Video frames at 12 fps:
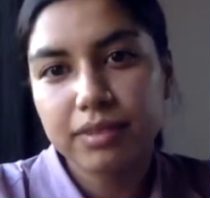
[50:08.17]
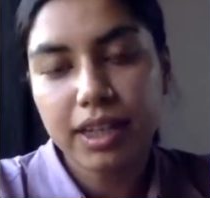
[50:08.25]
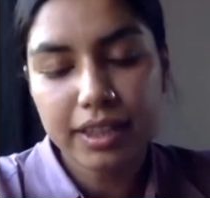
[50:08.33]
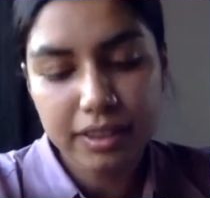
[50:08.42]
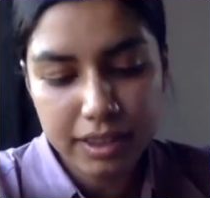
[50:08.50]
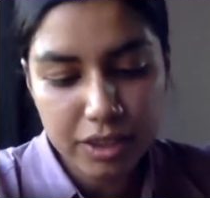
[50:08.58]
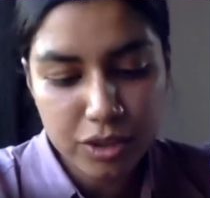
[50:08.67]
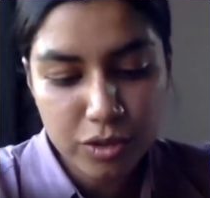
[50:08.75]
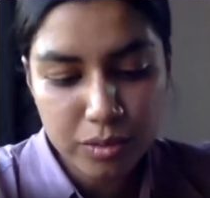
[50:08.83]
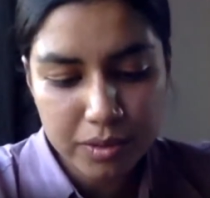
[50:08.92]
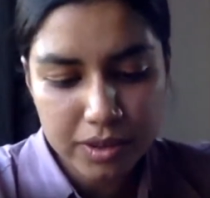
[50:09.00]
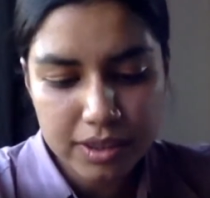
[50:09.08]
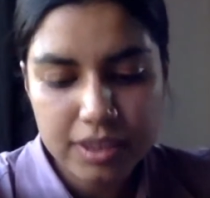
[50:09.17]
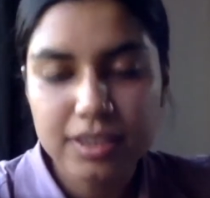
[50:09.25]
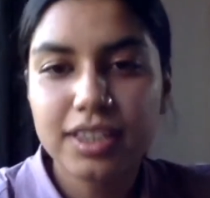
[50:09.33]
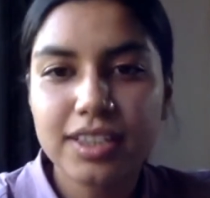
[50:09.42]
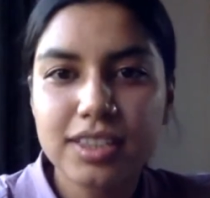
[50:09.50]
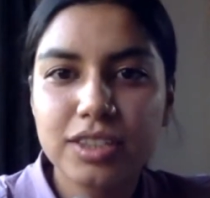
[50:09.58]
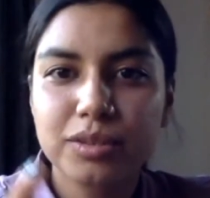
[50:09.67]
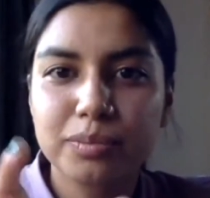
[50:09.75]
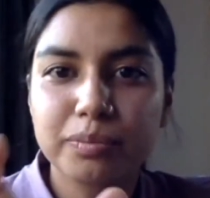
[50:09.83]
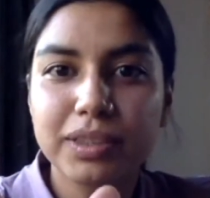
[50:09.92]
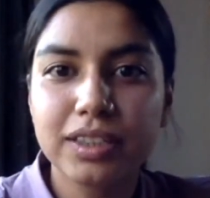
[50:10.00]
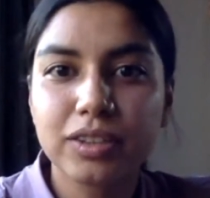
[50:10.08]
and that's true because there's this
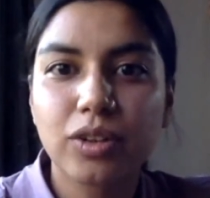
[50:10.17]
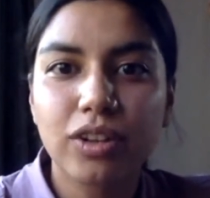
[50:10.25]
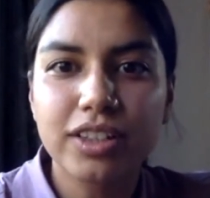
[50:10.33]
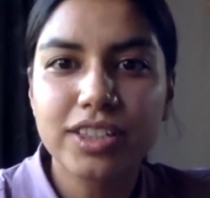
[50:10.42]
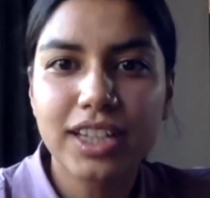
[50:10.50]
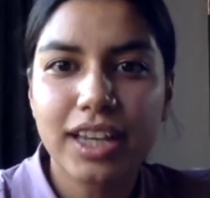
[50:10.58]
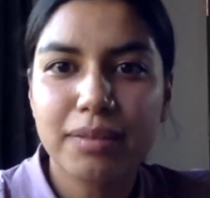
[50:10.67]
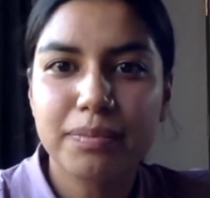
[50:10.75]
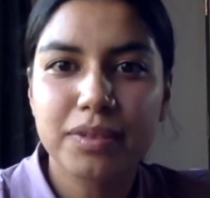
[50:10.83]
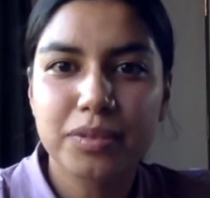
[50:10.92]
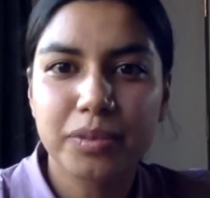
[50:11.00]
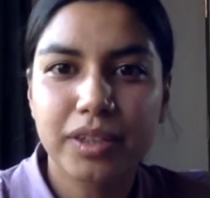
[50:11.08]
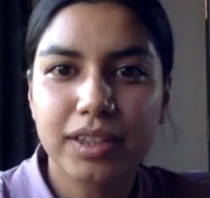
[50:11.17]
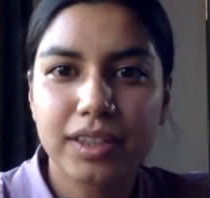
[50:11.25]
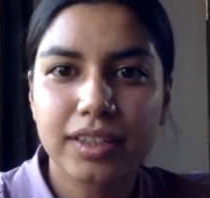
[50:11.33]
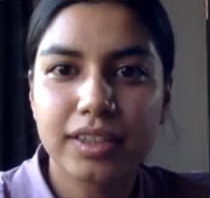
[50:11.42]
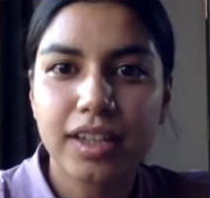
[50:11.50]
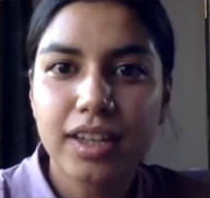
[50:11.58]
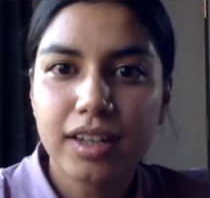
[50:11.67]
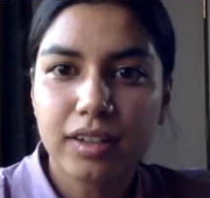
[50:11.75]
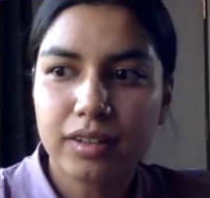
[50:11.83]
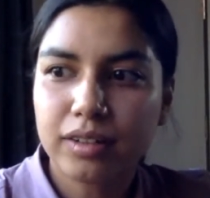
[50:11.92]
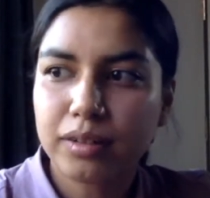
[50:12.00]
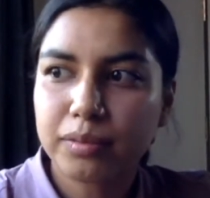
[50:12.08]
big knowledge gap as well and
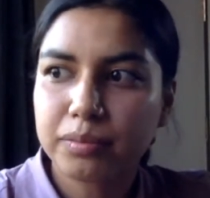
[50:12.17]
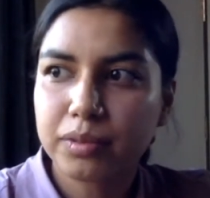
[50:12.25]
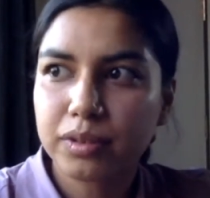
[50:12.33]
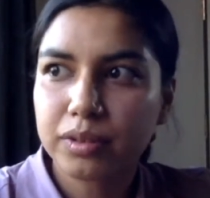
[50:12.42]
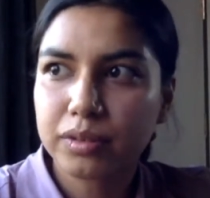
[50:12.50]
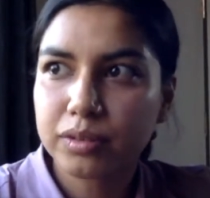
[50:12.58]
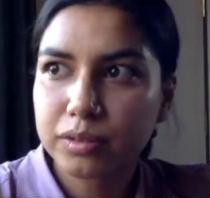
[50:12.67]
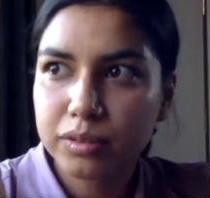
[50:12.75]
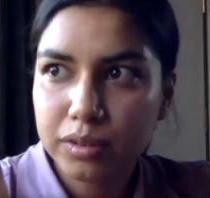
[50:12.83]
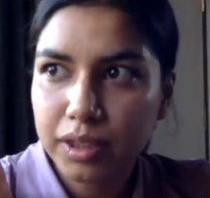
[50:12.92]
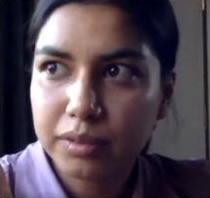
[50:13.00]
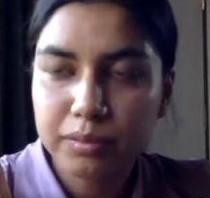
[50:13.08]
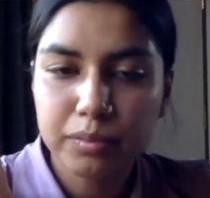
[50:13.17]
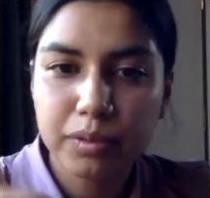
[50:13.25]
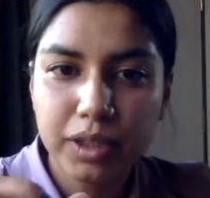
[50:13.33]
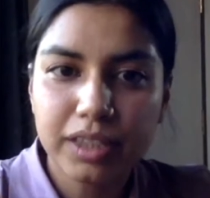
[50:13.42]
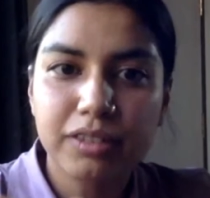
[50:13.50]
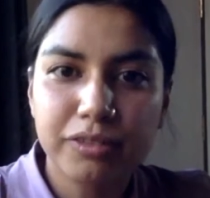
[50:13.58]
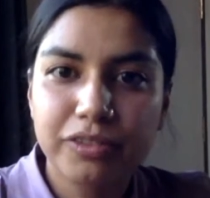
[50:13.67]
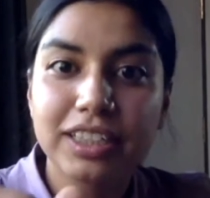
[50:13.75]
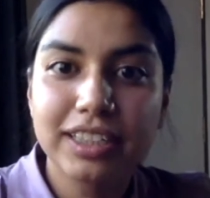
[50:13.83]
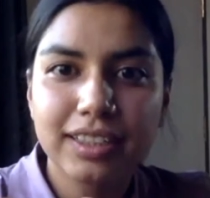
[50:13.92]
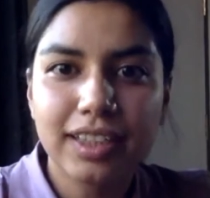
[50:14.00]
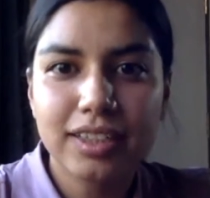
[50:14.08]
uh, and kind of
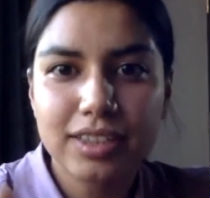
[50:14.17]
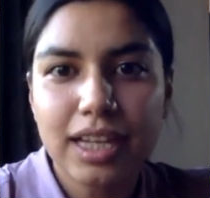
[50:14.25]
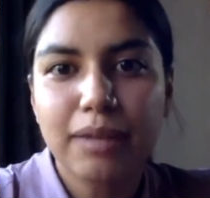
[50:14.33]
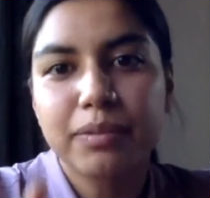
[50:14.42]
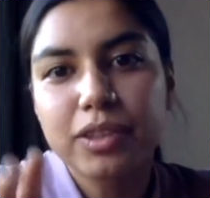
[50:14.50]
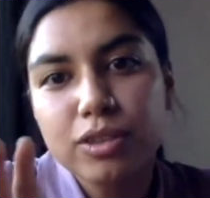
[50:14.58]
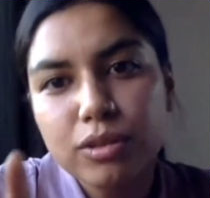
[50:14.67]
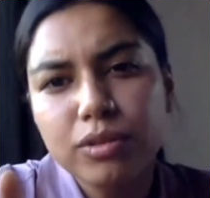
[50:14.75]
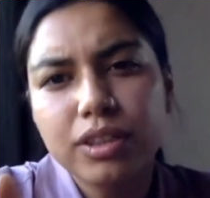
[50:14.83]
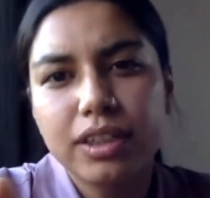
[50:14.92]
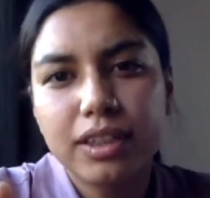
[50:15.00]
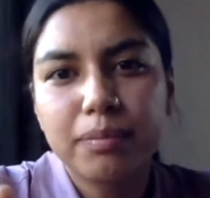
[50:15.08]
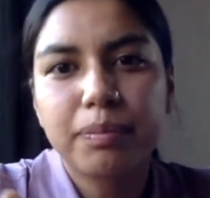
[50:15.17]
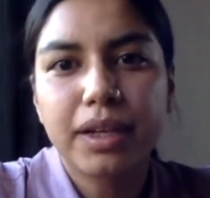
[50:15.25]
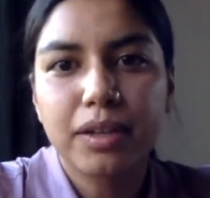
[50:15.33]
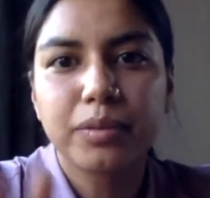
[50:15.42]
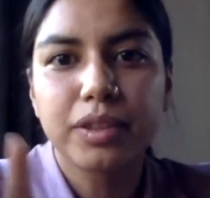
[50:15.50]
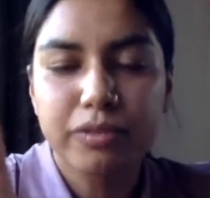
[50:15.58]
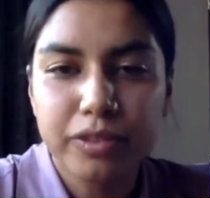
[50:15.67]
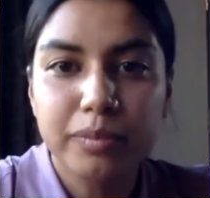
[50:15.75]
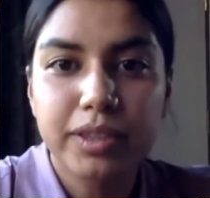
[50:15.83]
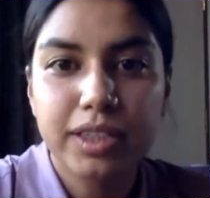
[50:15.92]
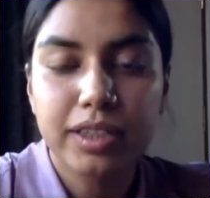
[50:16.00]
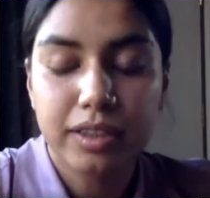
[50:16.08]
filling that is happening slowly in Nepal with uh,
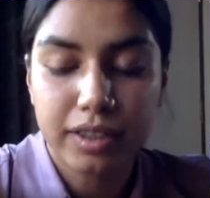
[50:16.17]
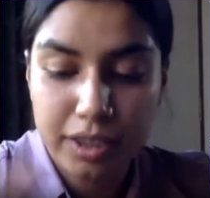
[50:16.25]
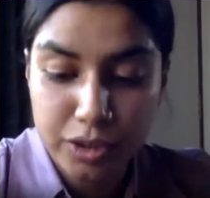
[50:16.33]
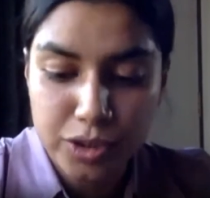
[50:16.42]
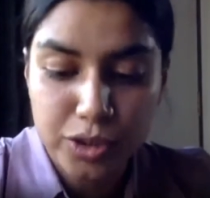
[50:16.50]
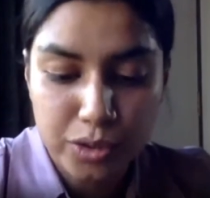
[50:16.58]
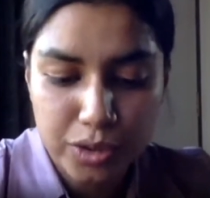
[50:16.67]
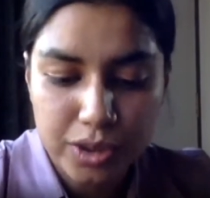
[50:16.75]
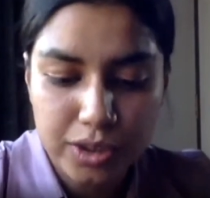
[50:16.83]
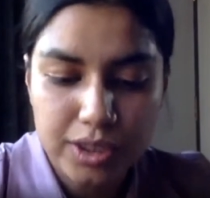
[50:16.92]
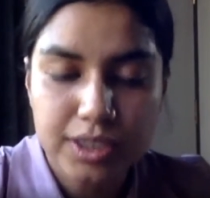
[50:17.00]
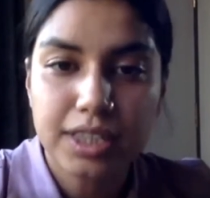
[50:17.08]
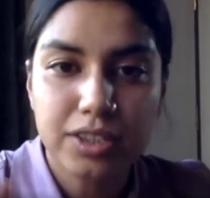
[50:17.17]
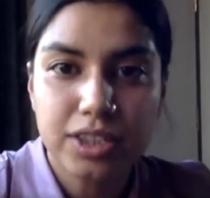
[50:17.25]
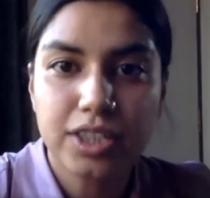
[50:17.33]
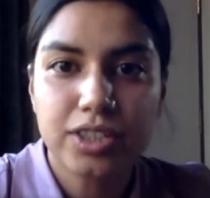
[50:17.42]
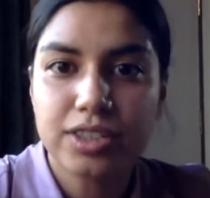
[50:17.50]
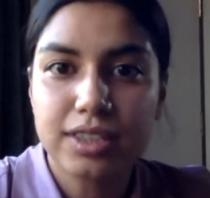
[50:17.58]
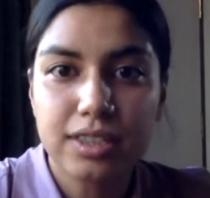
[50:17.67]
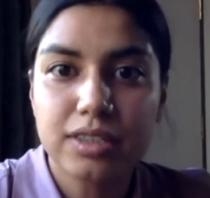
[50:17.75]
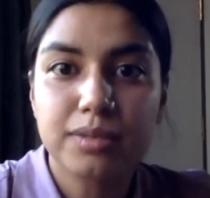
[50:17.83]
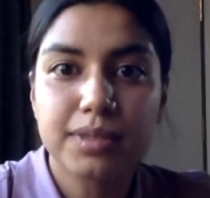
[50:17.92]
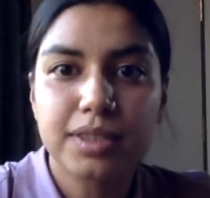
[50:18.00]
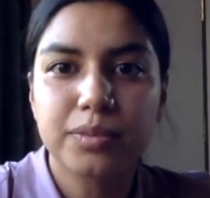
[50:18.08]
institutions, education
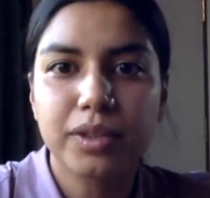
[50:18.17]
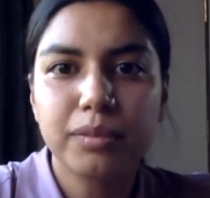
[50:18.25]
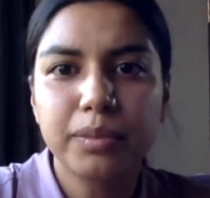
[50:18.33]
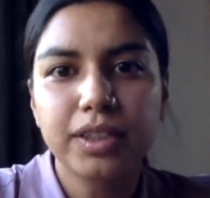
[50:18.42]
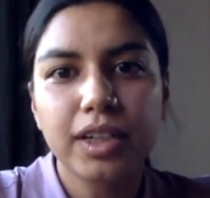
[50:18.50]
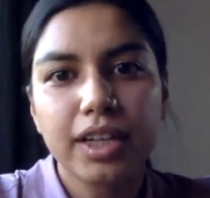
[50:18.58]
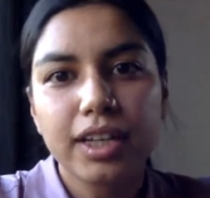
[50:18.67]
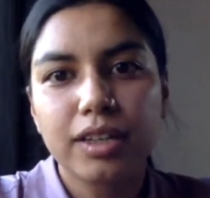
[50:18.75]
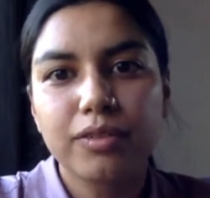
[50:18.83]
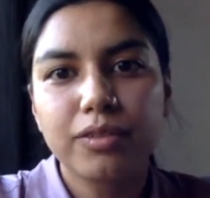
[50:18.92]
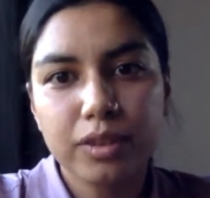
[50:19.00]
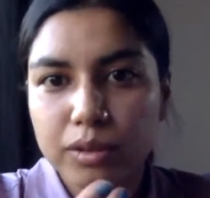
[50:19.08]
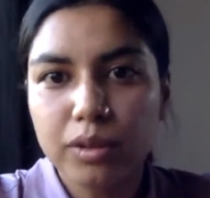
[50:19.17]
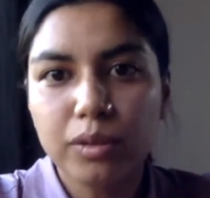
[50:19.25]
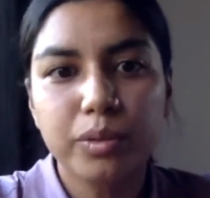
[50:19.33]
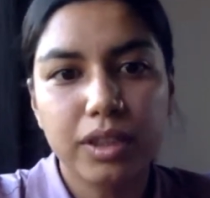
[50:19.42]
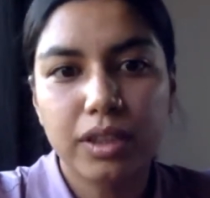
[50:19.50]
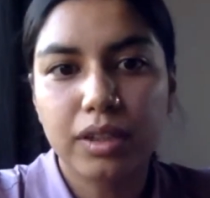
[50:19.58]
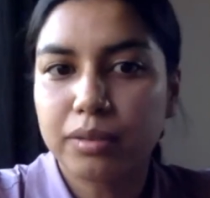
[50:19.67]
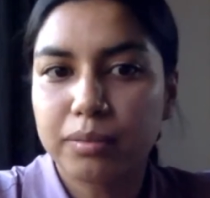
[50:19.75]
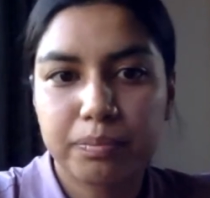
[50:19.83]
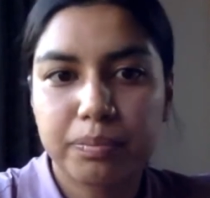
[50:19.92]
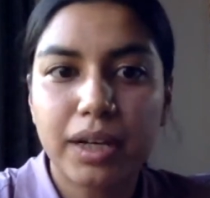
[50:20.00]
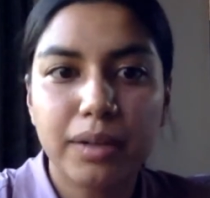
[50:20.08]
systems as well. But even we, uh,
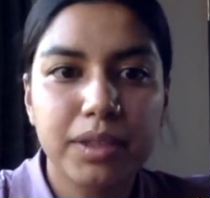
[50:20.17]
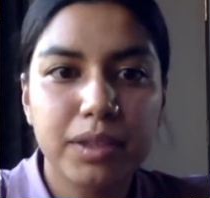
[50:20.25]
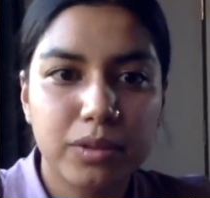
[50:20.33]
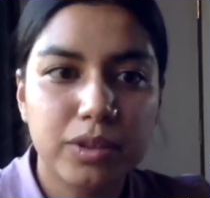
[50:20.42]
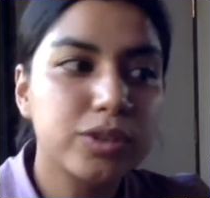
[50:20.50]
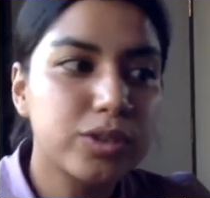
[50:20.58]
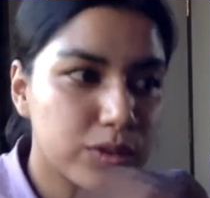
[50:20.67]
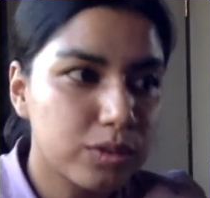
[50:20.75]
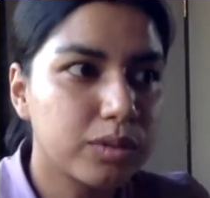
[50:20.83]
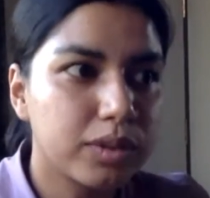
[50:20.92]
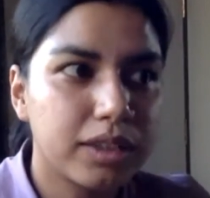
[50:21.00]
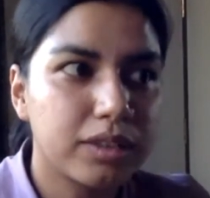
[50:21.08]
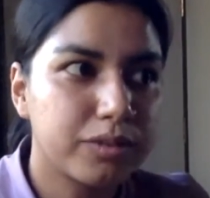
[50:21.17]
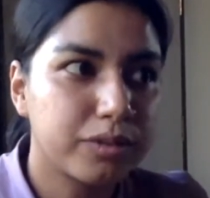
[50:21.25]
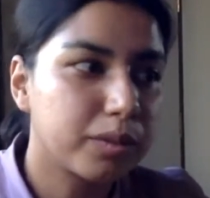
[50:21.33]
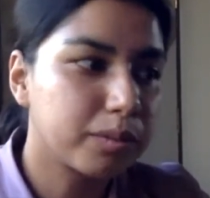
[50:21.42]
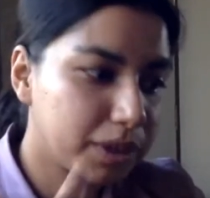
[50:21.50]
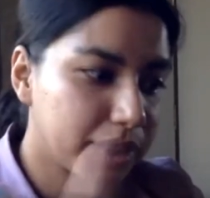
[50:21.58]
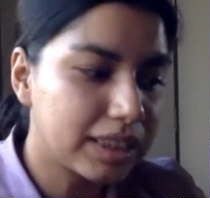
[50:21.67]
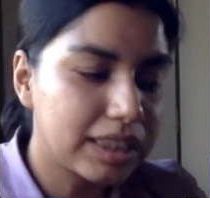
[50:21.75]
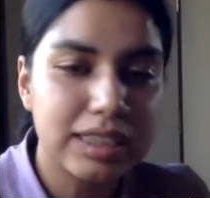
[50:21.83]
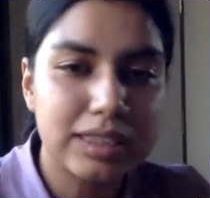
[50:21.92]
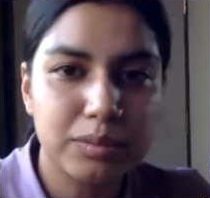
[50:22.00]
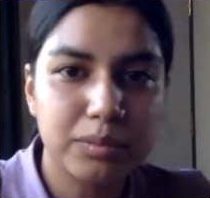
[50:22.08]
PAME wants to kind of bring
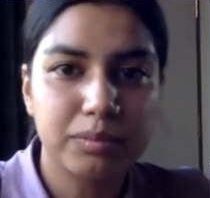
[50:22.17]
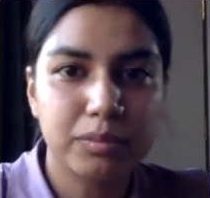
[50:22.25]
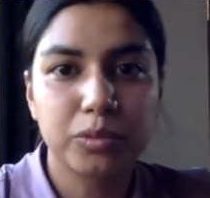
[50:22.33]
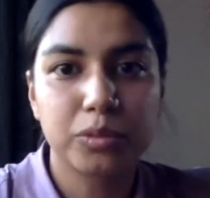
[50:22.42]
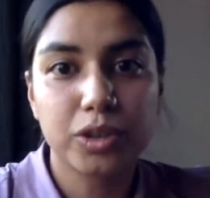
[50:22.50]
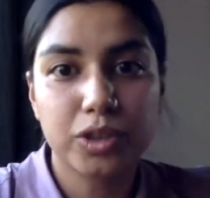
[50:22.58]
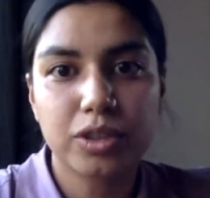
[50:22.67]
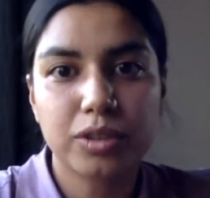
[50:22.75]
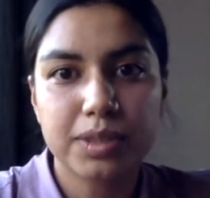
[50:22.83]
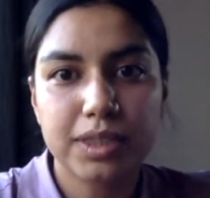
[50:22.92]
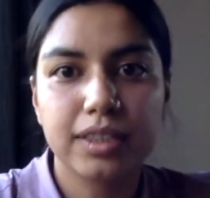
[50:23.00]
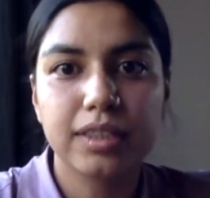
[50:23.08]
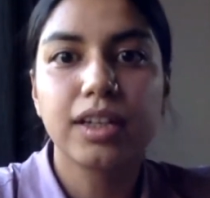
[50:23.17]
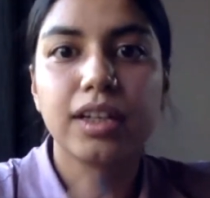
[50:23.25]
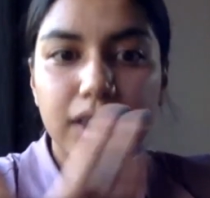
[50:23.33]
these workshops in.